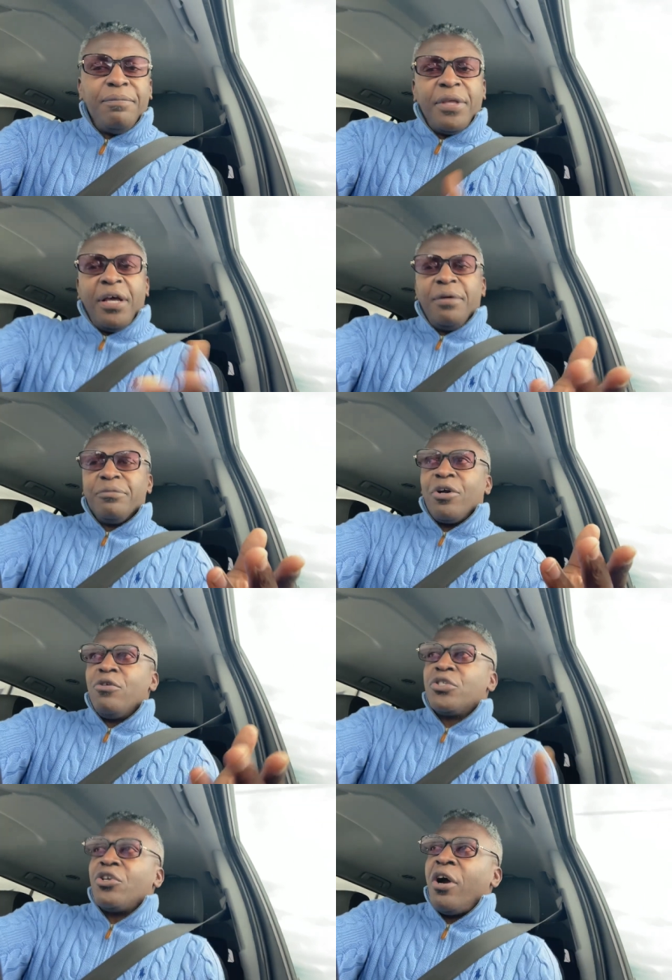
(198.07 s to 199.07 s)
yep.
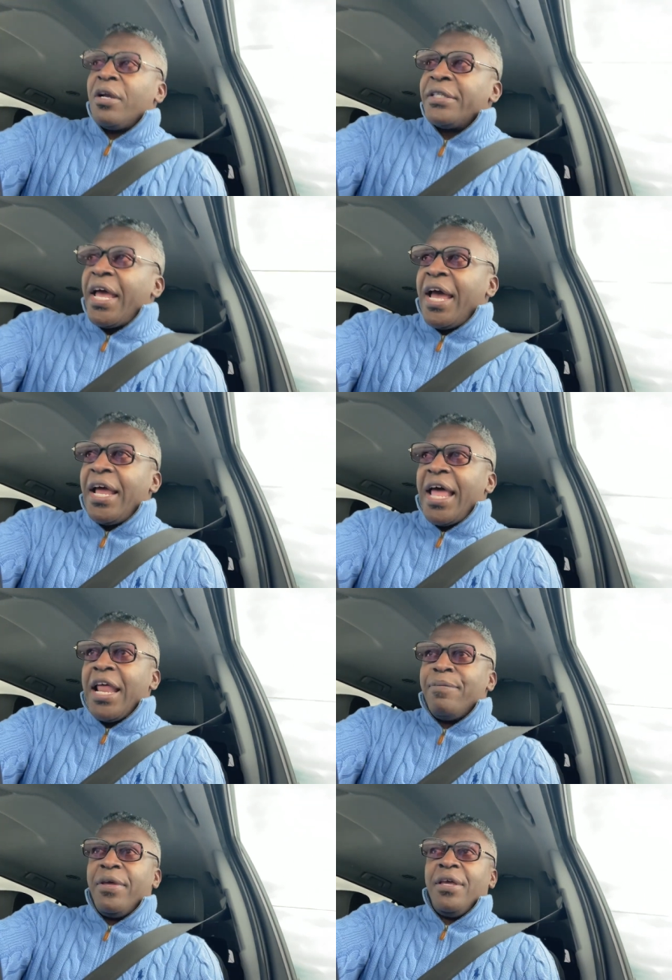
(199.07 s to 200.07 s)
Gold Star Dad had
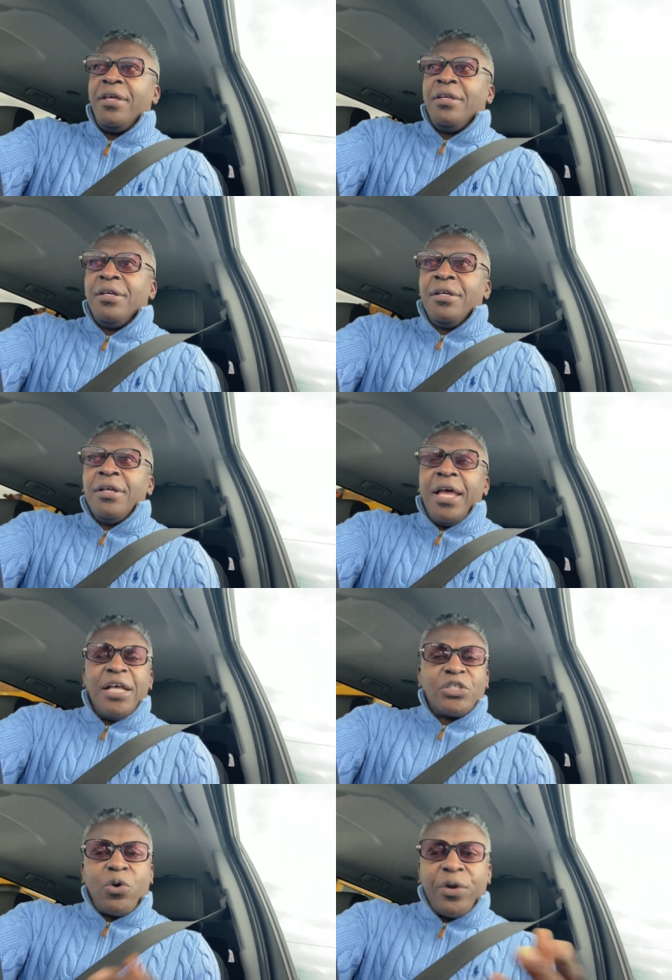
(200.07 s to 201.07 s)
to be
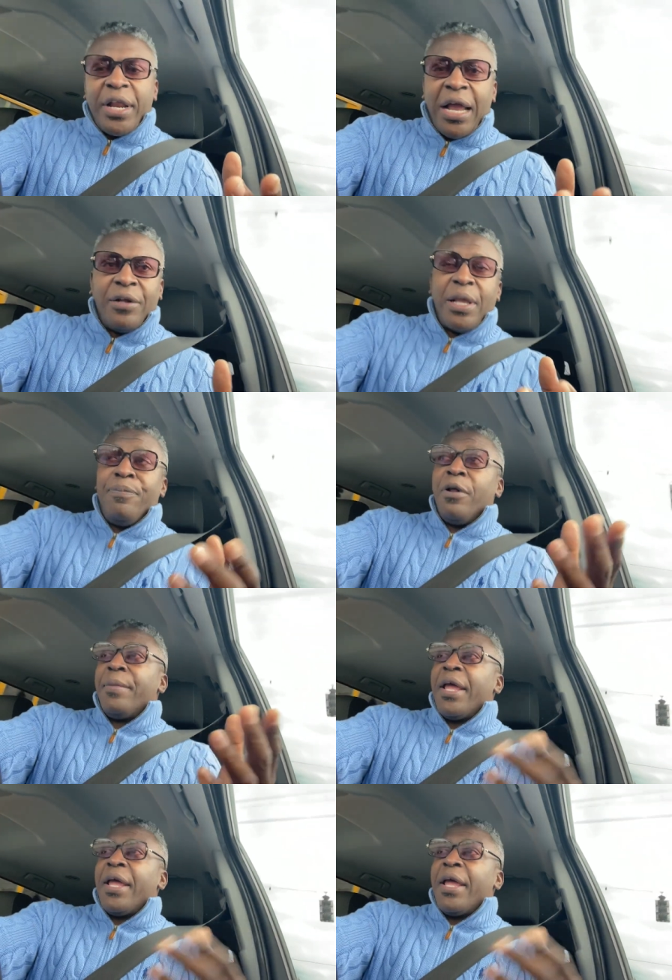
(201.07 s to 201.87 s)
escorted out. They put him in